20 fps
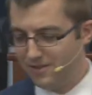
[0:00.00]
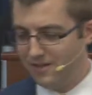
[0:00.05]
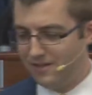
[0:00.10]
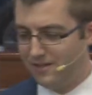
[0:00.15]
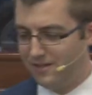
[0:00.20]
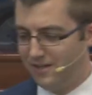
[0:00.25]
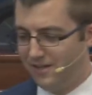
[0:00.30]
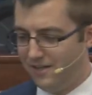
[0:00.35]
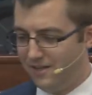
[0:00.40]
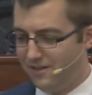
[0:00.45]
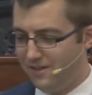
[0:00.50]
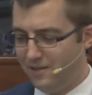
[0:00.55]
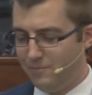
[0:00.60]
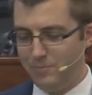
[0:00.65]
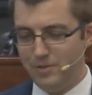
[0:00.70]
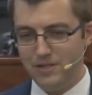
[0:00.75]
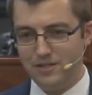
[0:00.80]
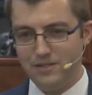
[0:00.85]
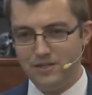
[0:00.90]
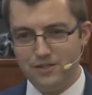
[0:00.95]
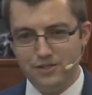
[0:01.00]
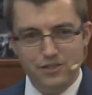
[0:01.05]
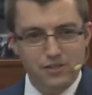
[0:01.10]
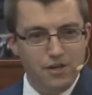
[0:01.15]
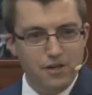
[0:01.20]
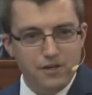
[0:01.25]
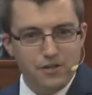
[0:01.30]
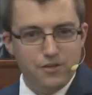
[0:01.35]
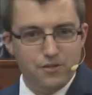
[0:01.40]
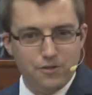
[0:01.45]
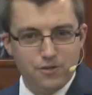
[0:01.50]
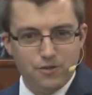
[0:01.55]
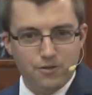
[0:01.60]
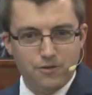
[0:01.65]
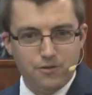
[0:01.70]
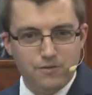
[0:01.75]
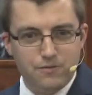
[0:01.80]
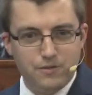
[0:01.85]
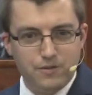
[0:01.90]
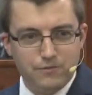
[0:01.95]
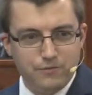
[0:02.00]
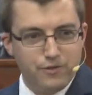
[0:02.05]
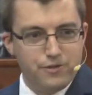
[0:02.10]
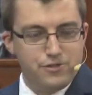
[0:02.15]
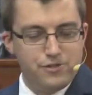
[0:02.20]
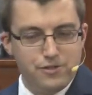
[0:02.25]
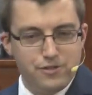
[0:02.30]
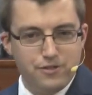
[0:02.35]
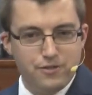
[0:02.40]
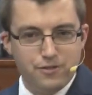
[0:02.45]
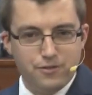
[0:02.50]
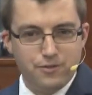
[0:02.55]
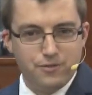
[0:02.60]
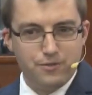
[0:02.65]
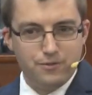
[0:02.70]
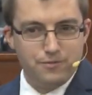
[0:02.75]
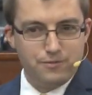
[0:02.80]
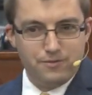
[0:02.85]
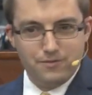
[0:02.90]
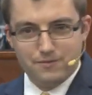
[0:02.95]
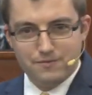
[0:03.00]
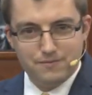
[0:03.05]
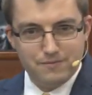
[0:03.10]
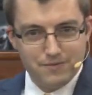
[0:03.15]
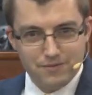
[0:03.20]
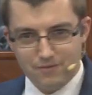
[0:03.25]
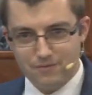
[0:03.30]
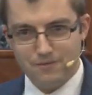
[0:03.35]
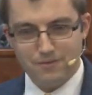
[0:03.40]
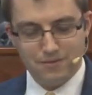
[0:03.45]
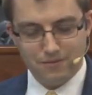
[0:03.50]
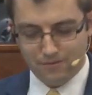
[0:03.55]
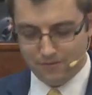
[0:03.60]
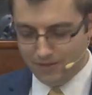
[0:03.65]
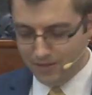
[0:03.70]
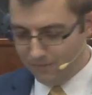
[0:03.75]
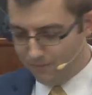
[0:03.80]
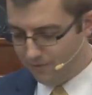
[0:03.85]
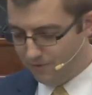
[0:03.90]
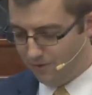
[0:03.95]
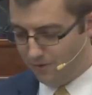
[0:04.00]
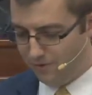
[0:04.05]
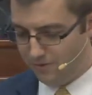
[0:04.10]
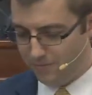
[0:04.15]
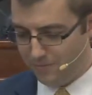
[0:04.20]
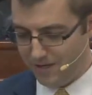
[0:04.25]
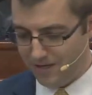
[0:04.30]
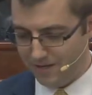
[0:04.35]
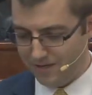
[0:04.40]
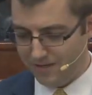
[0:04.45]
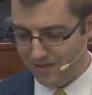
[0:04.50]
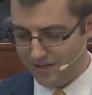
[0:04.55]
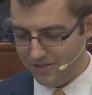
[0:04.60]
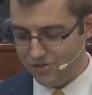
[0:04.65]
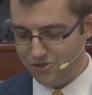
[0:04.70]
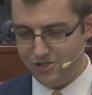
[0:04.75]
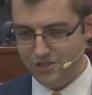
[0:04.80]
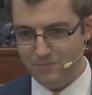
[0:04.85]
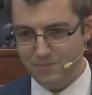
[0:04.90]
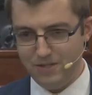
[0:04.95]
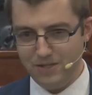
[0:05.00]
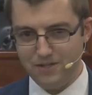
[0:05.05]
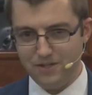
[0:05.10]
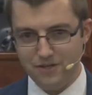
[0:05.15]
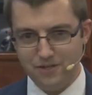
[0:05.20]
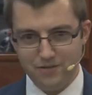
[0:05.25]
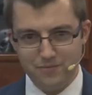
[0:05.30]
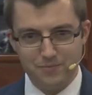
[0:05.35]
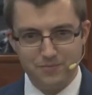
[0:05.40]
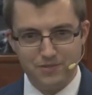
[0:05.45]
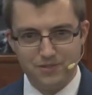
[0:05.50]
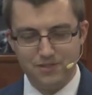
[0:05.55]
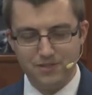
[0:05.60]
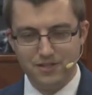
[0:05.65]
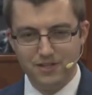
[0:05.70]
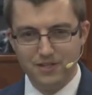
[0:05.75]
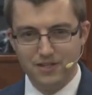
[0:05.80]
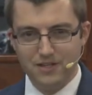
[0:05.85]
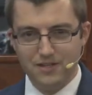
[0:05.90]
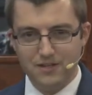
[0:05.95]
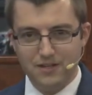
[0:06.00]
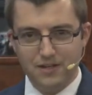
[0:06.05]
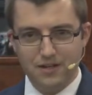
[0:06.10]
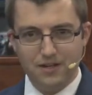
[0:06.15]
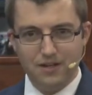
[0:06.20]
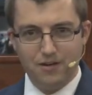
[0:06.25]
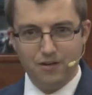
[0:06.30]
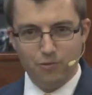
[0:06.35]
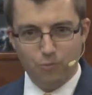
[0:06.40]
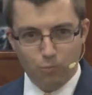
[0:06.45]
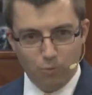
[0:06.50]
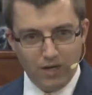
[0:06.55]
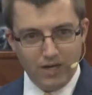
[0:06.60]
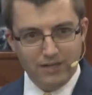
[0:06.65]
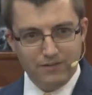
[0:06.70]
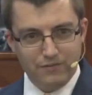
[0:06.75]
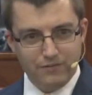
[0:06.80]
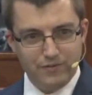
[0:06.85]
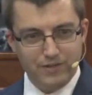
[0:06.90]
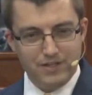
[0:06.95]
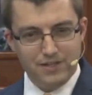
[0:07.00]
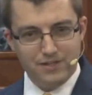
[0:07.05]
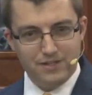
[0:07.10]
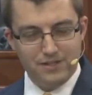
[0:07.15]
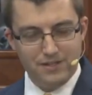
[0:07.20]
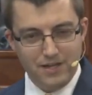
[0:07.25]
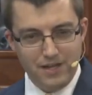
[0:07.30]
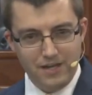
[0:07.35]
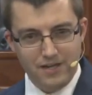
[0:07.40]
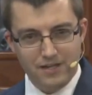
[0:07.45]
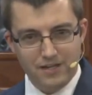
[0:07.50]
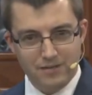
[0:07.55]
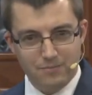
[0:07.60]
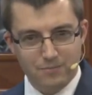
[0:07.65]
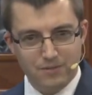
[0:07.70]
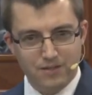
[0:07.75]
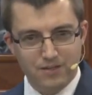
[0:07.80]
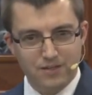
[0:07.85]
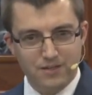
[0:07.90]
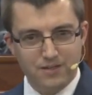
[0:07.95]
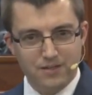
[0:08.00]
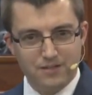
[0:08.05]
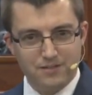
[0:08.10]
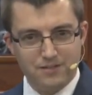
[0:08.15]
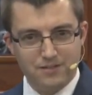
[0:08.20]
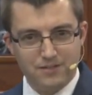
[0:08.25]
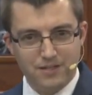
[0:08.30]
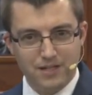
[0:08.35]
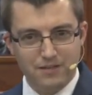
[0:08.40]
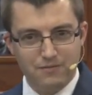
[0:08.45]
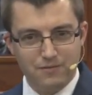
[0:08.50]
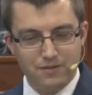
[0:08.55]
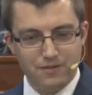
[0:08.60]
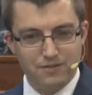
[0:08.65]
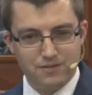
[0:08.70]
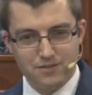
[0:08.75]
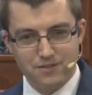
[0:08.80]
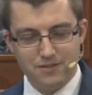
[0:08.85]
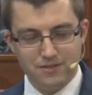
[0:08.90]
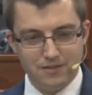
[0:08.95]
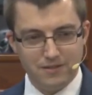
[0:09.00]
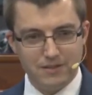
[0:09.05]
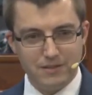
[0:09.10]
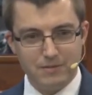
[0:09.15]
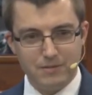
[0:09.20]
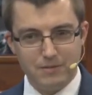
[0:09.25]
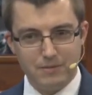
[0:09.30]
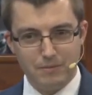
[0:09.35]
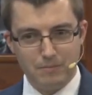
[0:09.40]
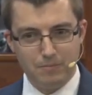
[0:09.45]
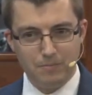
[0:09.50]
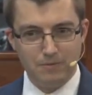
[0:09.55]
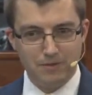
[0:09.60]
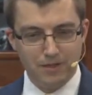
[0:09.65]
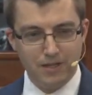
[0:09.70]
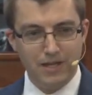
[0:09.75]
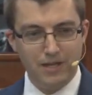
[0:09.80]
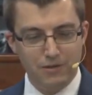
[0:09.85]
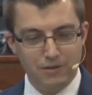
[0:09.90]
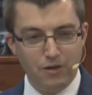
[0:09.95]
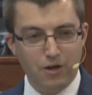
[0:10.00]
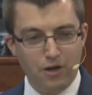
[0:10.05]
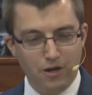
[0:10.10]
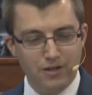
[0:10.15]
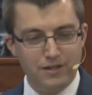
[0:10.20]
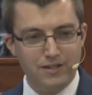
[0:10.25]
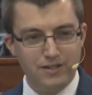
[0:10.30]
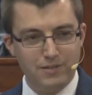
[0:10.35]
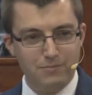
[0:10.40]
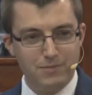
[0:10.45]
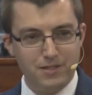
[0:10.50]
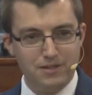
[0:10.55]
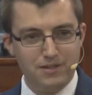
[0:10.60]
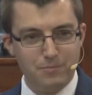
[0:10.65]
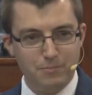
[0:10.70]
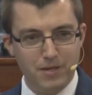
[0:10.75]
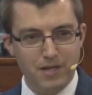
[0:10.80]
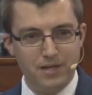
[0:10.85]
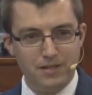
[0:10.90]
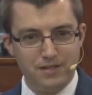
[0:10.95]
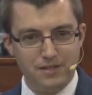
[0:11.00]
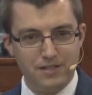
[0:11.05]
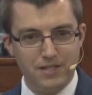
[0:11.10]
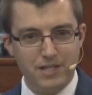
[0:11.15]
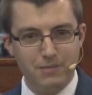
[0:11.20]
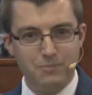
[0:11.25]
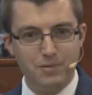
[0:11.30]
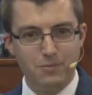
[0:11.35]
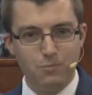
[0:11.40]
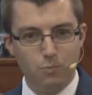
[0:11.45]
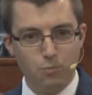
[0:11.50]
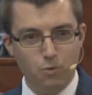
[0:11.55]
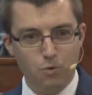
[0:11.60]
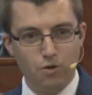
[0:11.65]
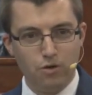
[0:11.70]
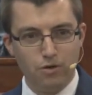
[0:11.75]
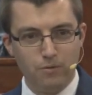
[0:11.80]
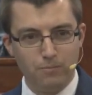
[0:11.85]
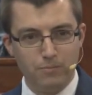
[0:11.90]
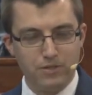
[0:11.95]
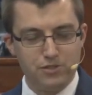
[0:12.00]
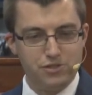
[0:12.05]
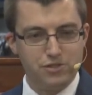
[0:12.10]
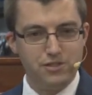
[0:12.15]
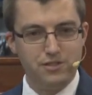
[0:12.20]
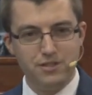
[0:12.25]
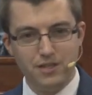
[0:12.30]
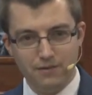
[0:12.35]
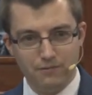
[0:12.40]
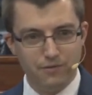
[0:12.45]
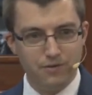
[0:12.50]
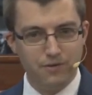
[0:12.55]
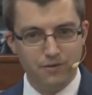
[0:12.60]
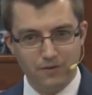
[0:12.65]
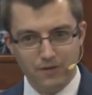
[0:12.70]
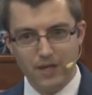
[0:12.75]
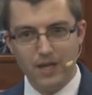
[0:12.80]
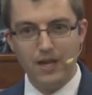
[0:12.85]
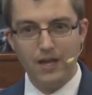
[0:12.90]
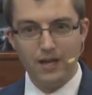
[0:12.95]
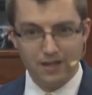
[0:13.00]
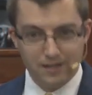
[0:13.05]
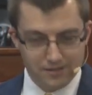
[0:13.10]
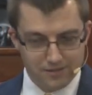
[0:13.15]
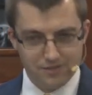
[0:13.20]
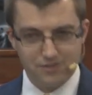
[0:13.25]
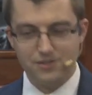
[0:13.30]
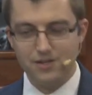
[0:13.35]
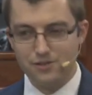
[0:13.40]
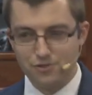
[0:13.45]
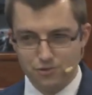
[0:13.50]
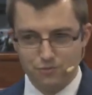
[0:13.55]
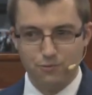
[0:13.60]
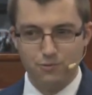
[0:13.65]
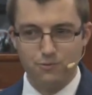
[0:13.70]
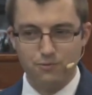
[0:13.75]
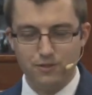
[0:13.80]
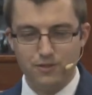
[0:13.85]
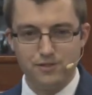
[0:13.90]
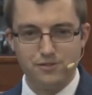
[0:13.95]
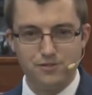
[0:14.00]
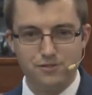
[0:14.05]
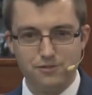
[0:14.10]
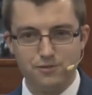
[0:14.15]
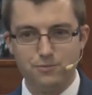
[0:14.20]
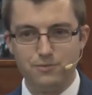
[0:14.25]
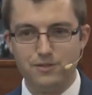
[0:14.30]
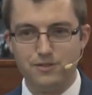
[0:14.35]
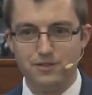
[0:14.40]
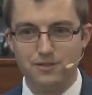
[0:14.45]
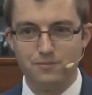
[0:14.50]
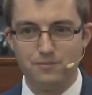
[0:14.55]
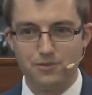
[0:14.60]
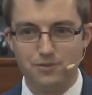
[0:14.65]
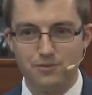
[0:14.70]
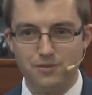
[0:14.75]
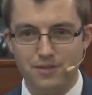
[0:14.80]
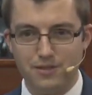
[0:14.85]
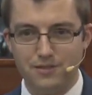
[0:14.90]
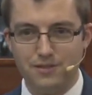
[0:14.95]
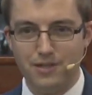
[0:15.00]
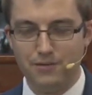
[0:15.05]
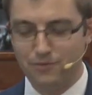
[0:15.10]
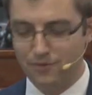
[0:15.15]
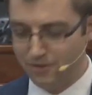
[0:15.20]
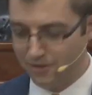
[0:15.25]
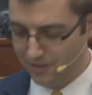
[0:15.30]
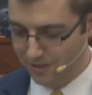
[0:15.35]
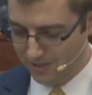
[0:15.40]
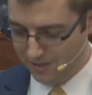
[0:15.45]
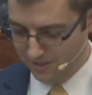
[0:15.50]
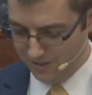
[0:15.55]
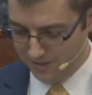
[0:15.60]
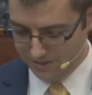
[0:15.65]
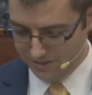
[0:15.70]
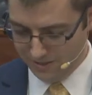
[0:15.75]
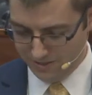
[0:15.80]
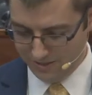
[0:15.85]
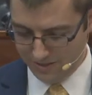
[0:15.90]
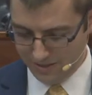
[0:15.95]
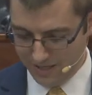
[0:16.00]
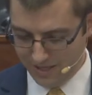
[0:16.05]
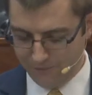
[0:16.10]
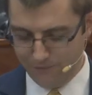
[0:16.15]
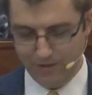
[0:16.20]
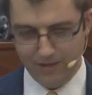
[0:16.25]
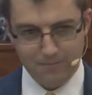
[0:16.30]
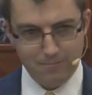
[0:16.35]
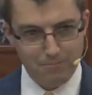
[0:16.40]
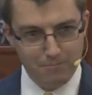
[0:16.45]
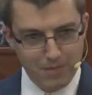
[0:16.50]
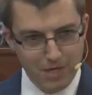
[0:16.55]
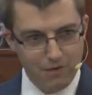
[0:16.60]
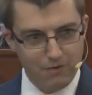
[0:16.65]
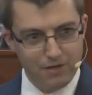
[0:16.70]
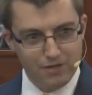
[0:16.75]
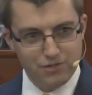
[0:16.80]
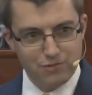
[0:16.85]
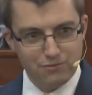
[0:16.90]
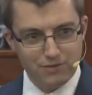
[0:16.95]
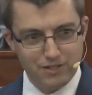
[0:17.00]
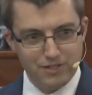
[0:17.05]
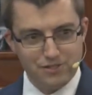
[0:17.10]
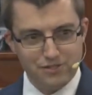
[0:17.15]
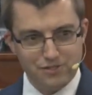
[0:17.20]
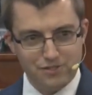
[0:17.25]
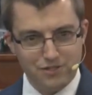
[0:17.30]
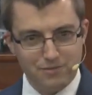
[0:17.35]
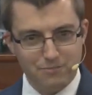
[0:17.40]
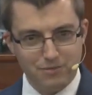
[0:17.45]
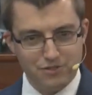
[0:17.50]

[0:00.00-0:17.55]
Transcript: They they pick a young girl, a virgin girl who you know never known a man, and she becomes a wife in name to David to lay on him in the bed and keep him warm, but she never has sexual relations with him, so they never uh, have a marriage relationship.